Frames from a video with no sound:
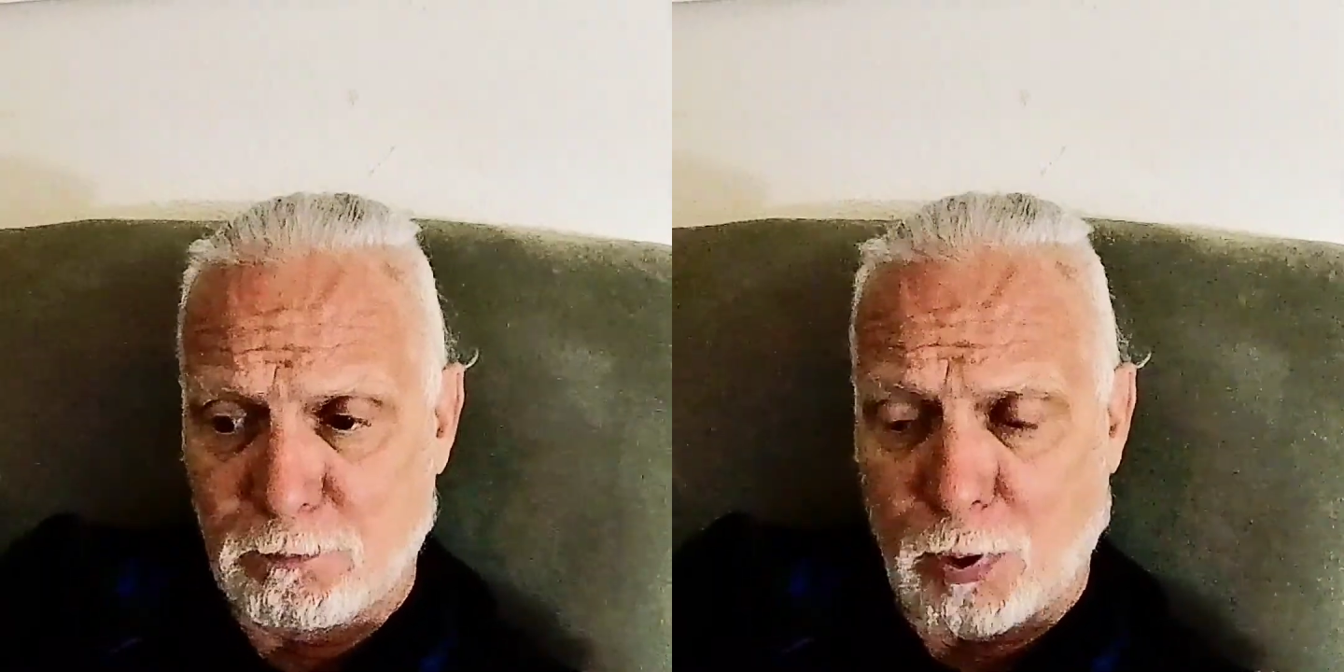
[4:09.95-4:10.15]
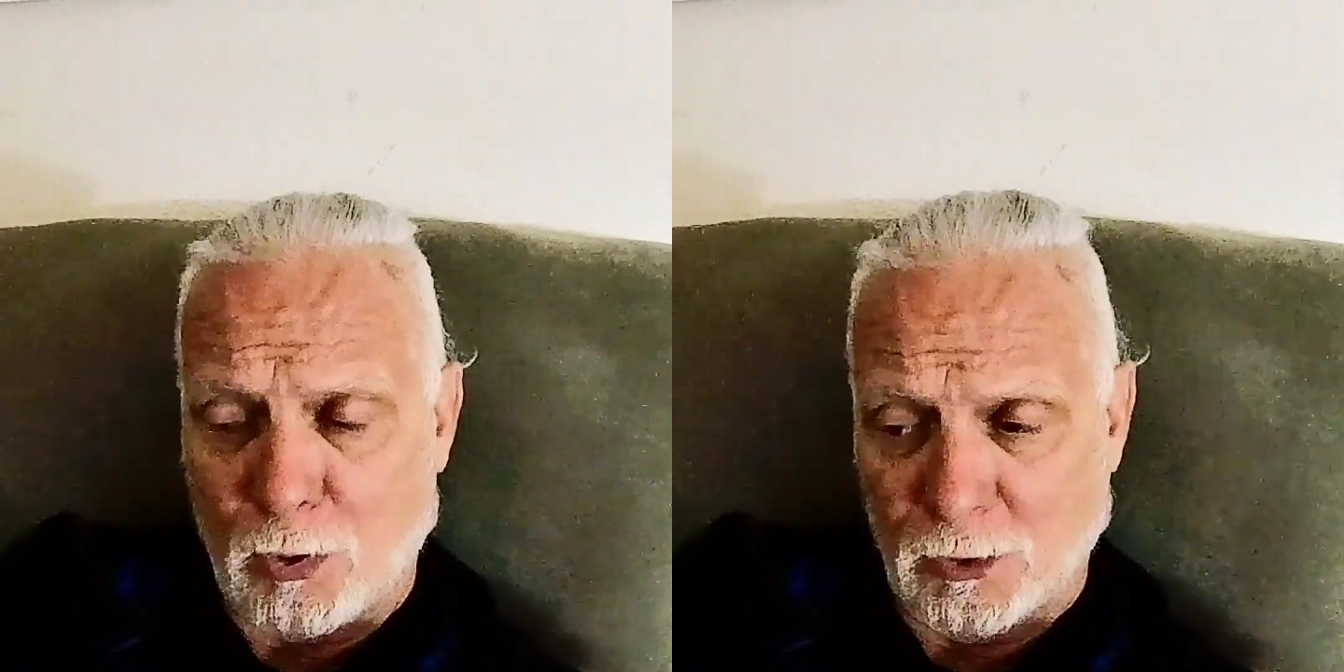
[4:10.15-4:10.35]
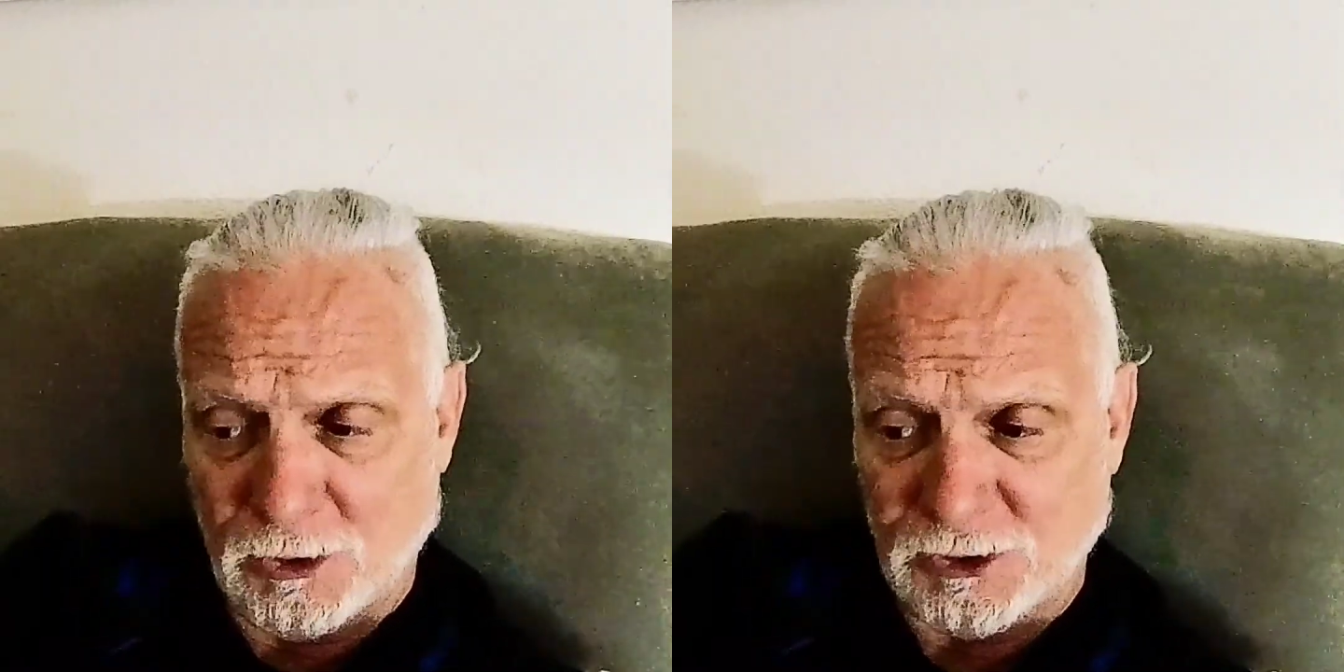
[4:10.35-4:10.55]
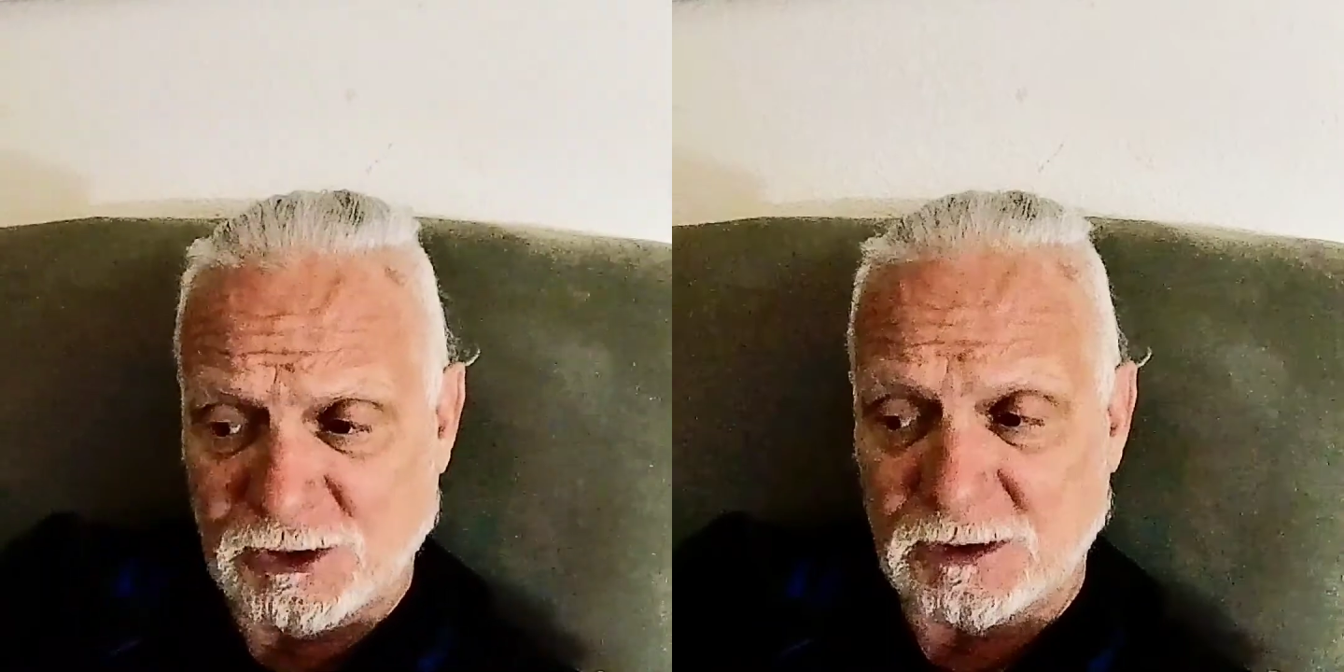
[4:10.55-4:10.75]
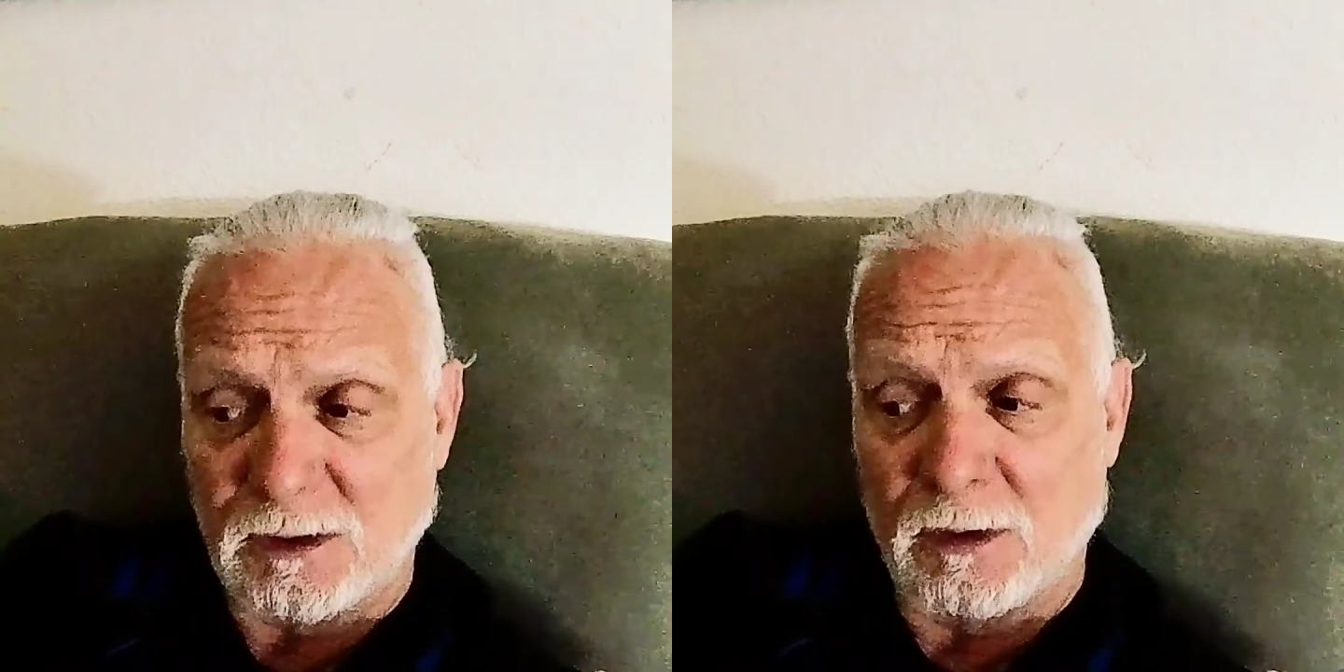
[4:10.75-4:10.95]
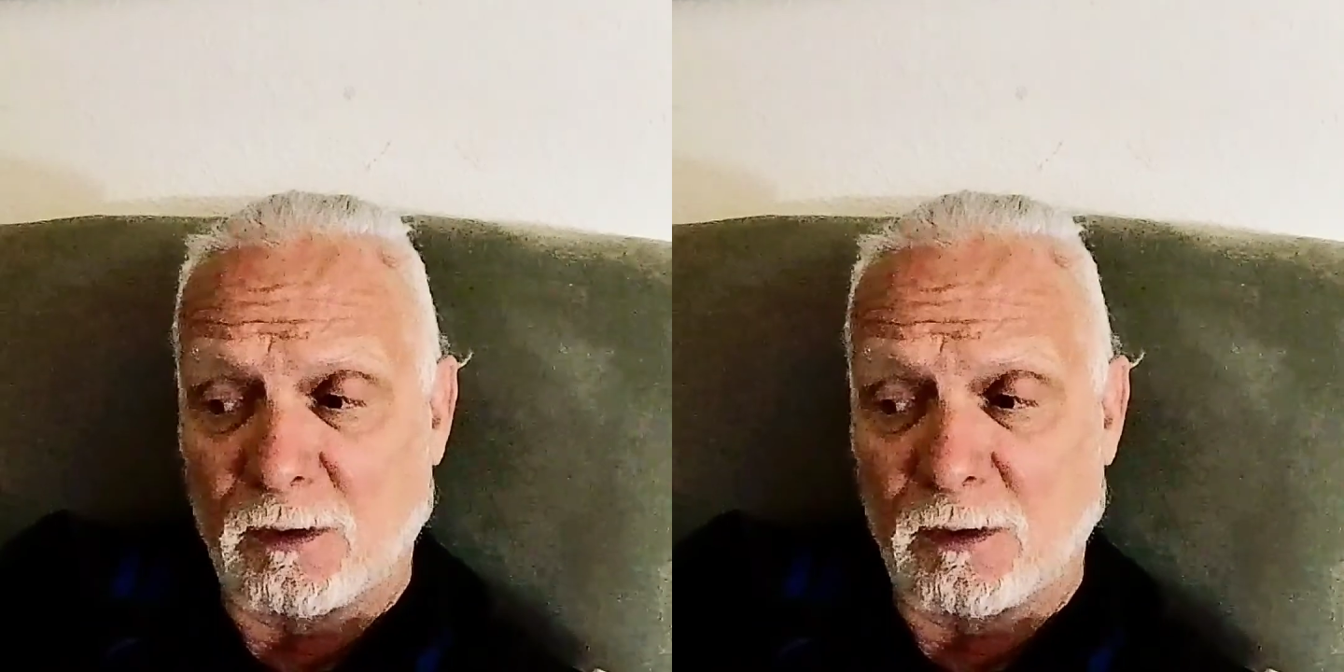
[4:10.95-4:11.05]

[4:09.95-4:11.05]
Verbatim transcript: pulls